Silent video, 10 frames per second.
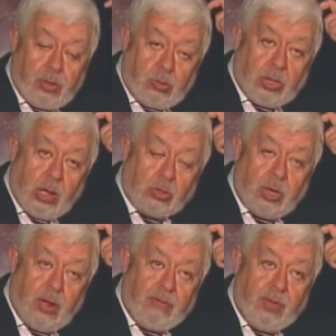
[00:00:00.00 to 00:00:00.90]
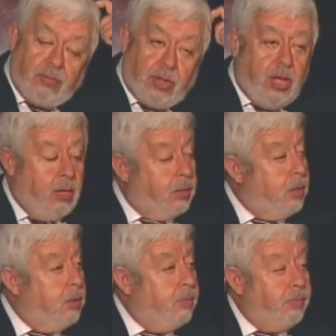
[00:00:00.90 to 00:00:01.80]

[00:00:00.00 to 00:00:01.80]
2015.